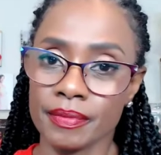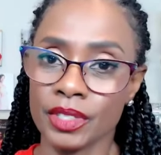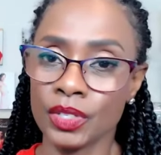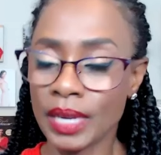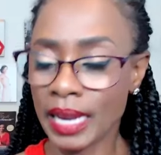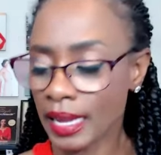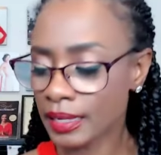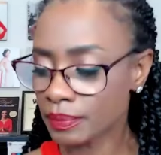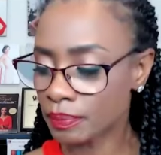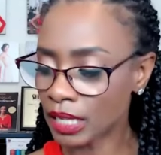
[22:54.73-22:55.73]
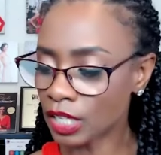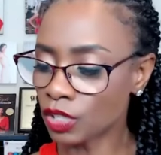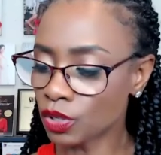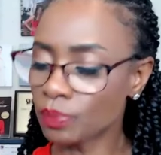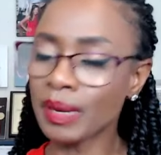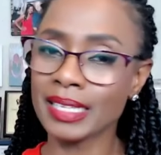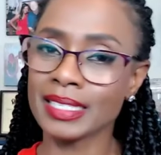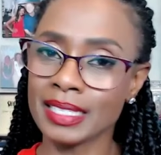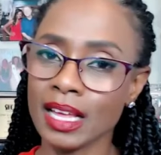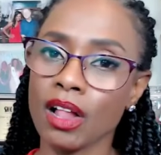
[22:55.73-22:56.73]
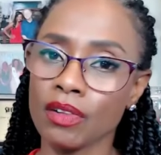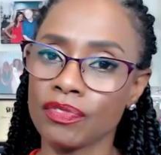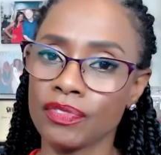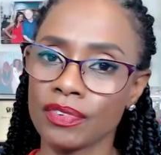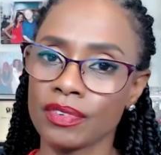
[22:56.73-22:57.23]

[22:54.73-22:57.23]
You can't be your best self